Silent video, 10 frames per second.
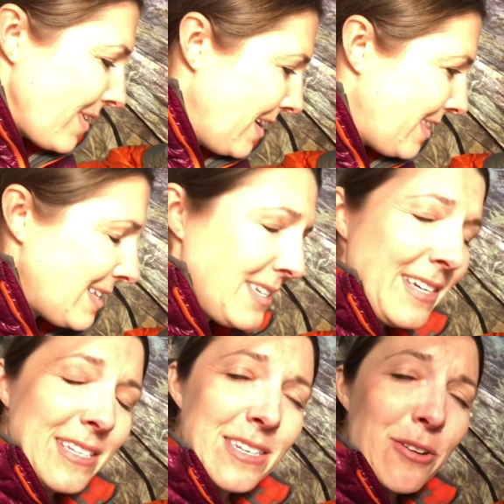And that's
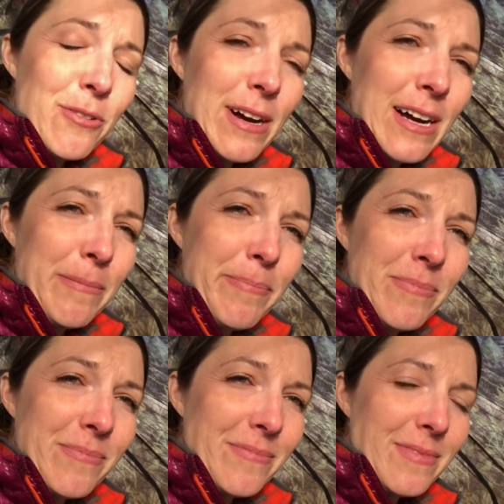it. So
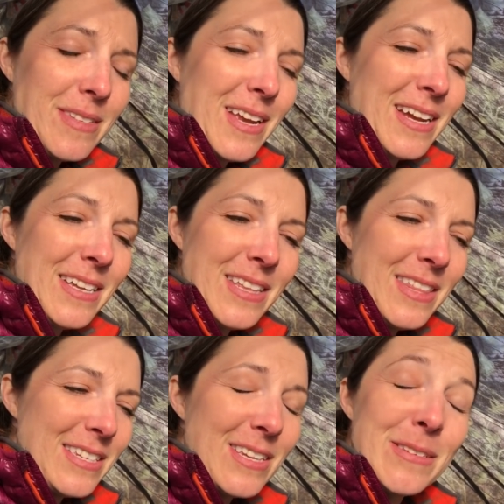
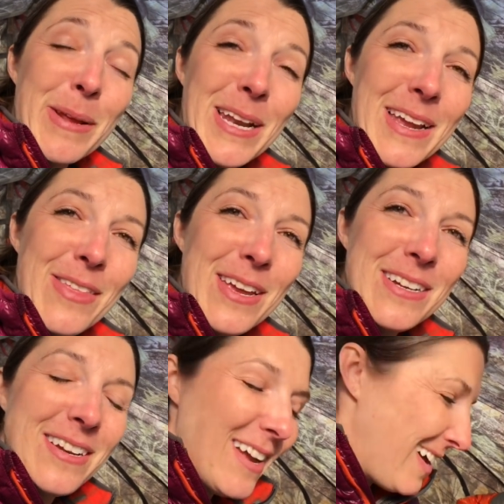this has been lengthy
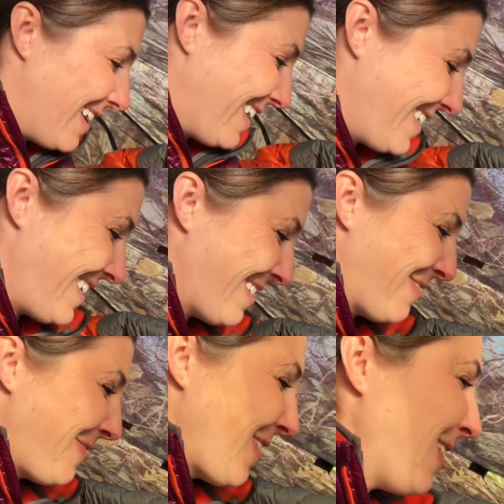
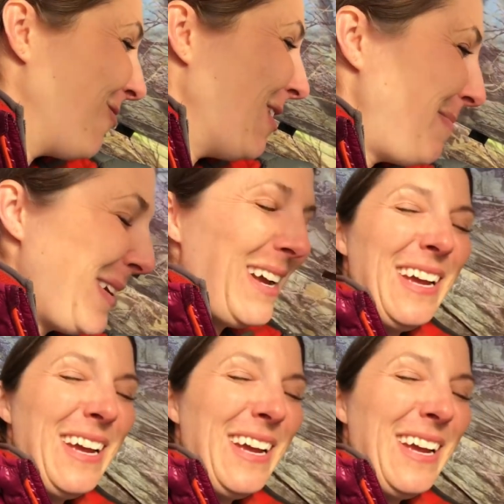follow-up